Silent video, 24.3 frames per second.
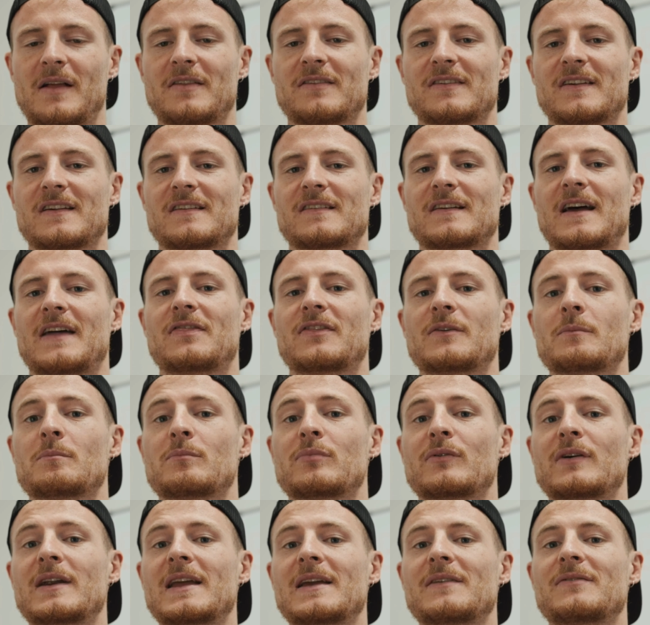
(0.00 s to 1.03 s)
months is that the
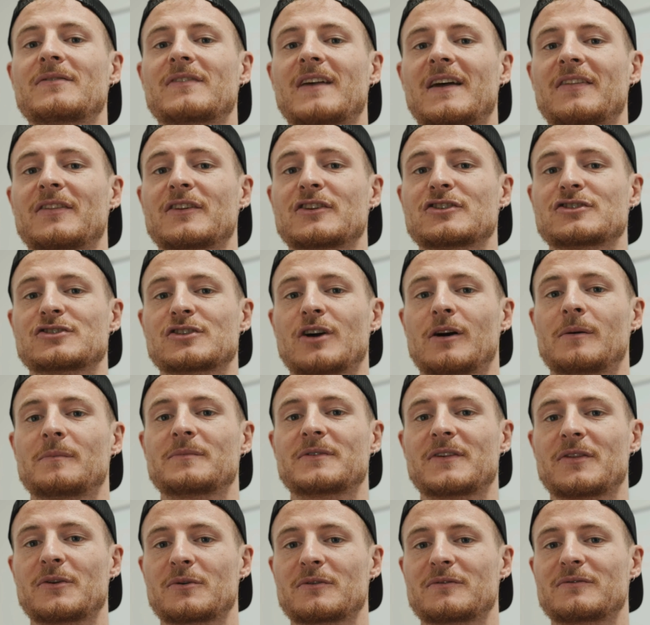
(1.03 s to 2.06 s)
briefs and the
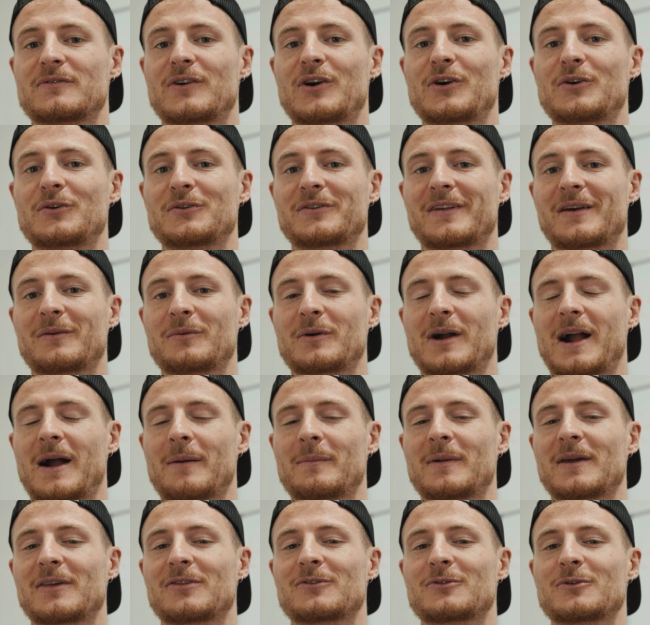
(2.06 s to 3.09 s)
jobs and the referrals that were
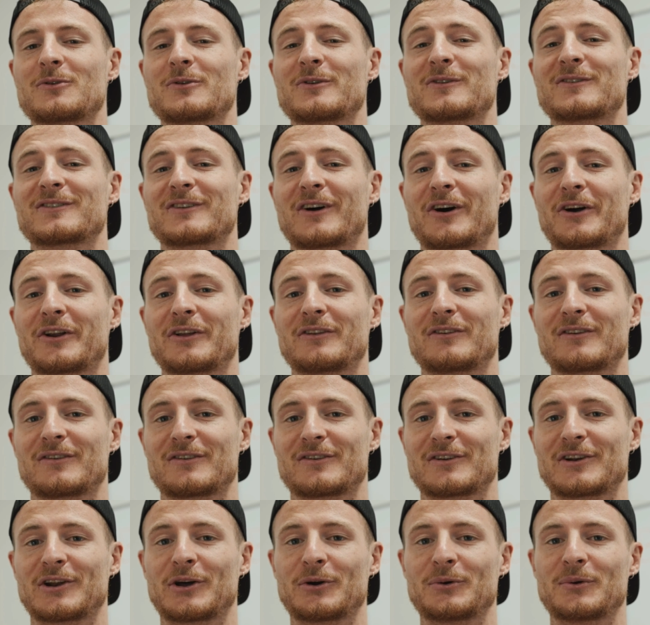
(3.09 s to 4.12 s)
coming through started to
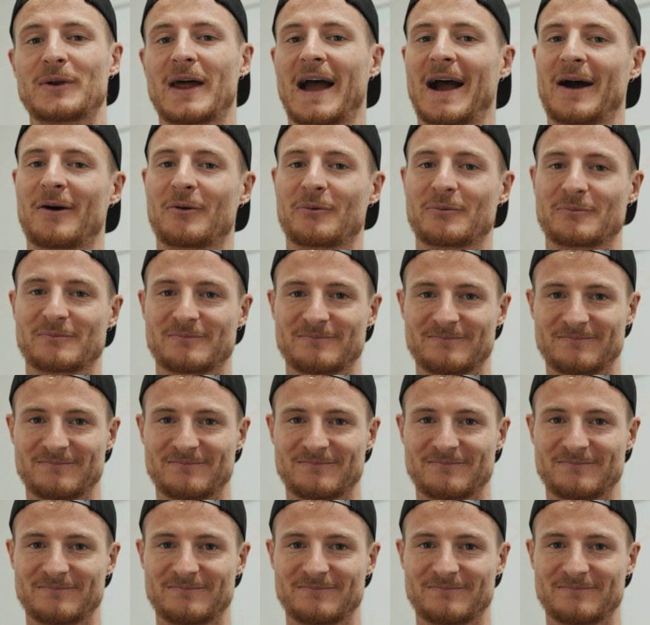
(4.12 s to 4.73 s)
slow down.